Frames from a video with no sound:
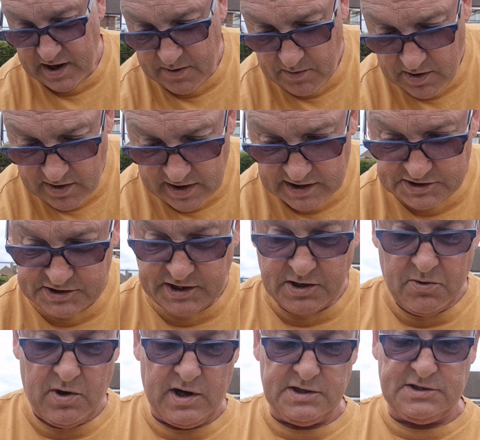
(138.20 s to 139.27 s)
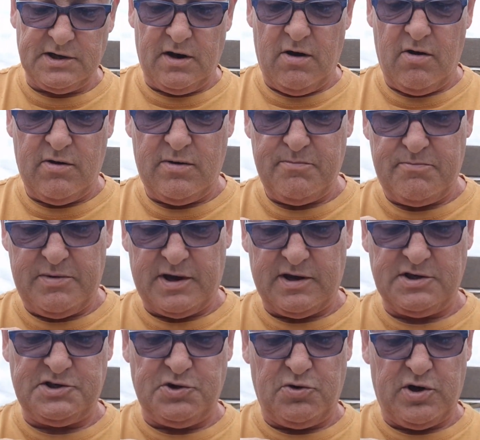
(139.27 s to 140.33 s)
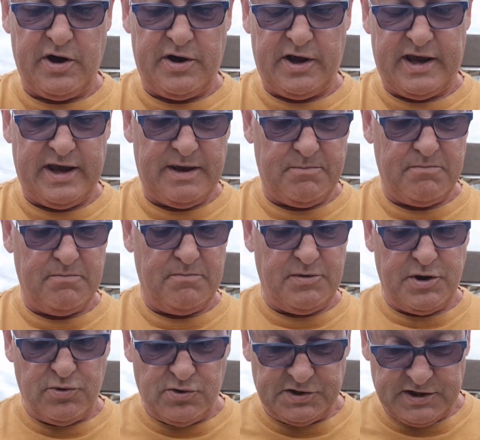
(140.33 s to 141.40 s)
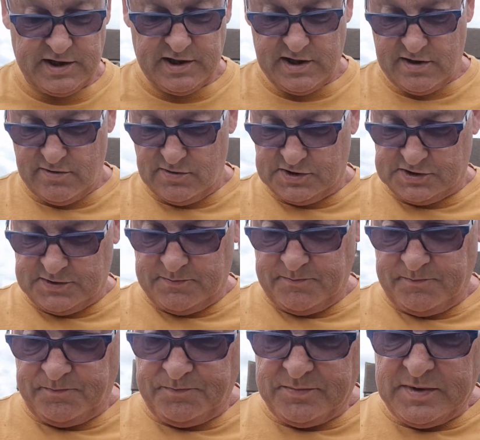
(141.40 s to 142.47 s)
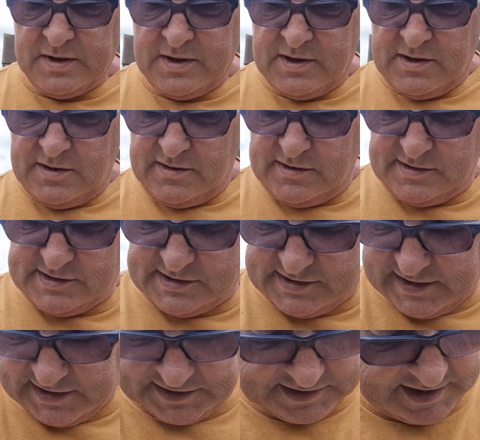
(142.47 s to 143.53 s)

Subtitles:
won't last you quite so long because you're going to keep using those to test